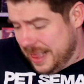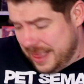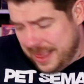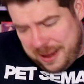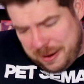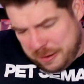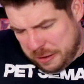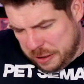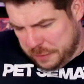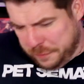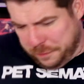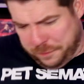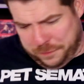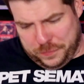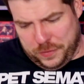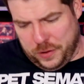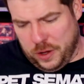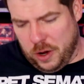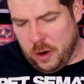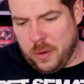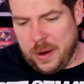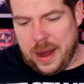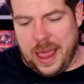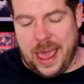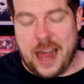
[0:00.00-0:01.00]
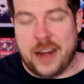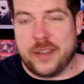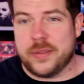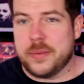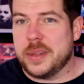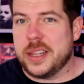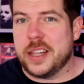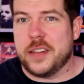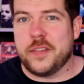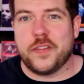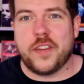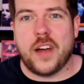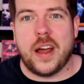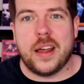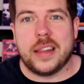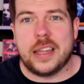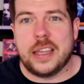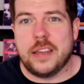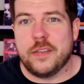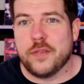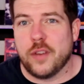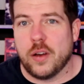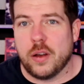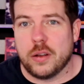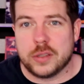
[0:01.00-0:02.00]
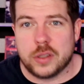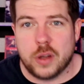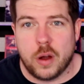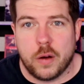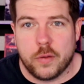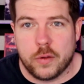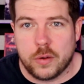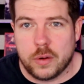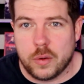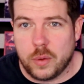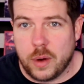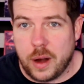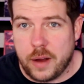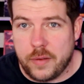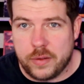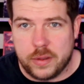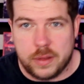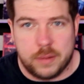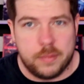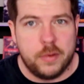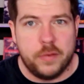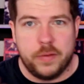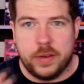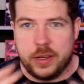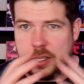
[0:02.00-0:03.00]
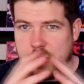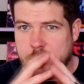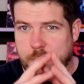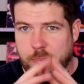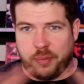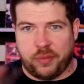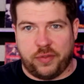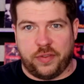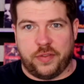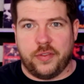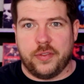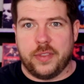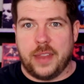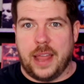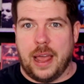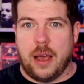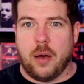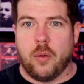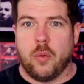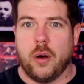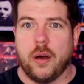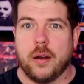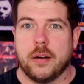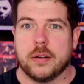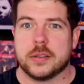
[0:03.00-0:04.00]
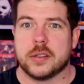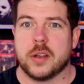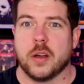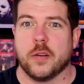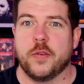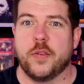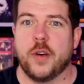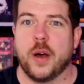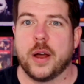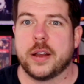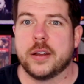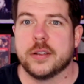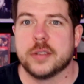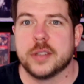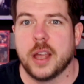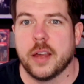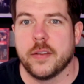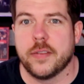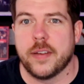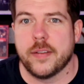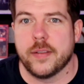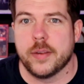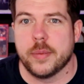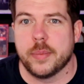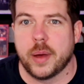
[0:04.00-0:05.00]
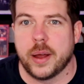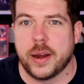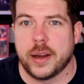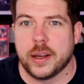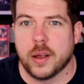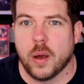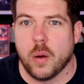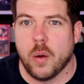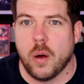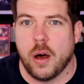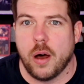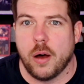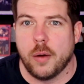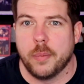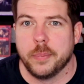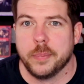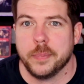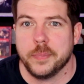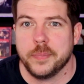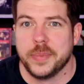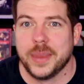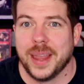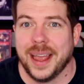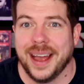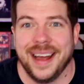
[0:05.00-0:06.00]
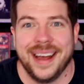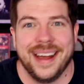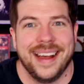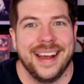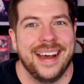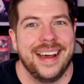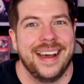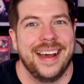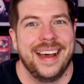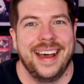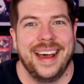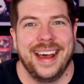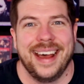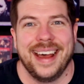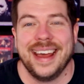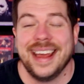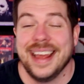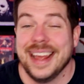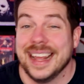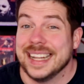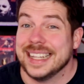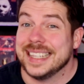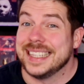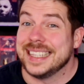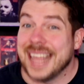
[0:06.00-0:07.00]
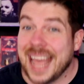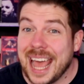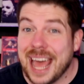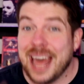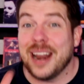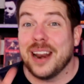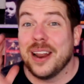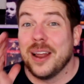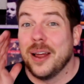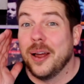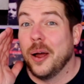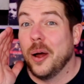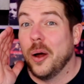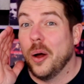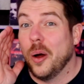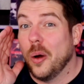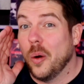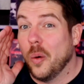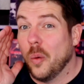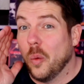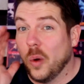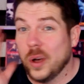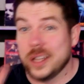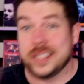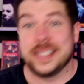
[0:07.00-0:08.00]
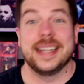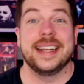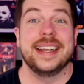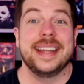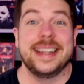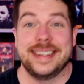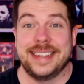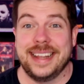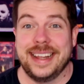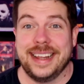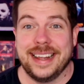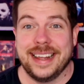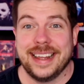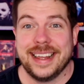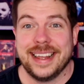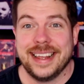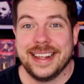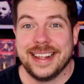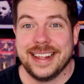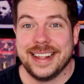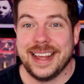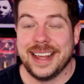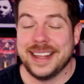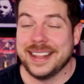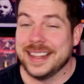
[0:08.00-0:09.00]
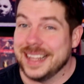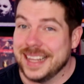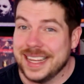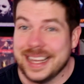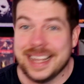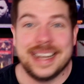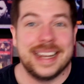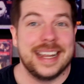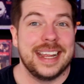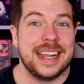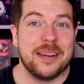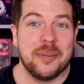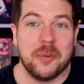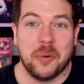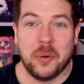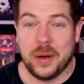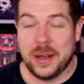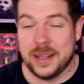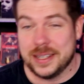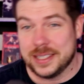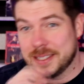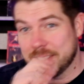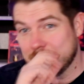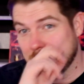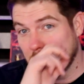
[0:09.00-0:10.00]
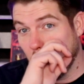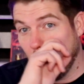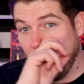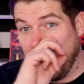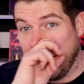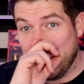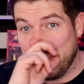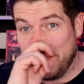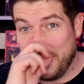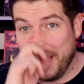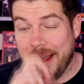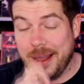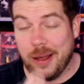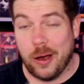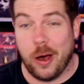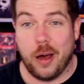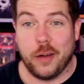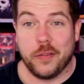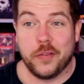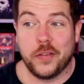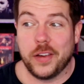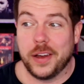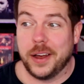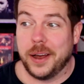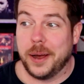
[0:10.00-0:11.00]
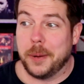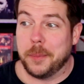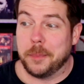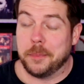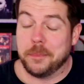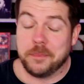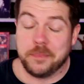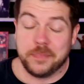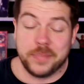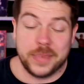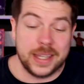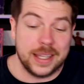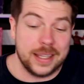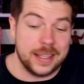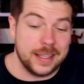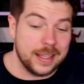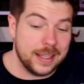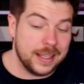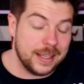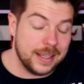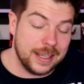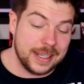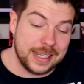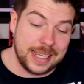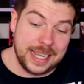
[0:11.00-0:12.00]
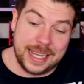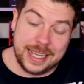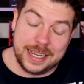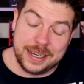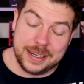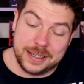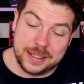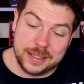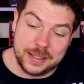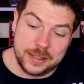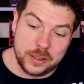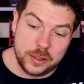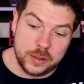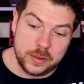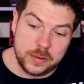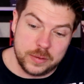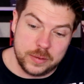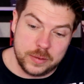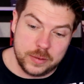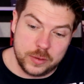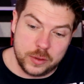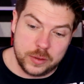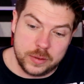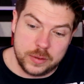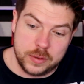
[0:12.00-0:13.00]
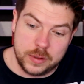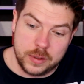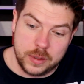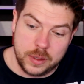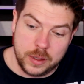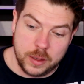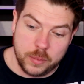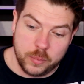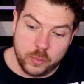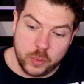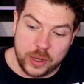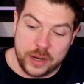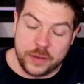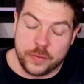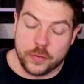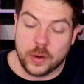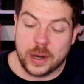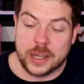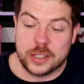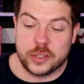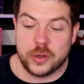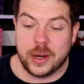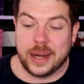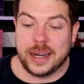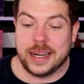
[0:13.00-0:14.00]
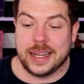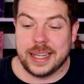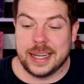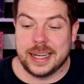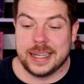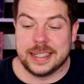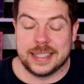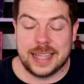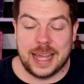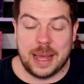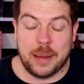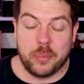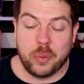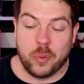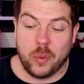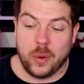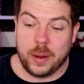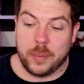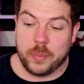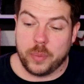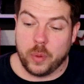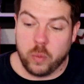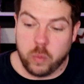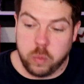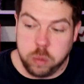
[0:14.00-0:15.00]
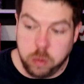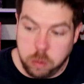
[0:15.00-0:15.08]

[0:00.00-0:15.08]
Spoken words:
They're just flowing out of him, and then finally he falls over or whatever, and the movie just the Outwaters. Go fuck yourself, everybody. Go home. That was an ending. The ending was quite a payoff. Again, pretty frustrating getting to that point.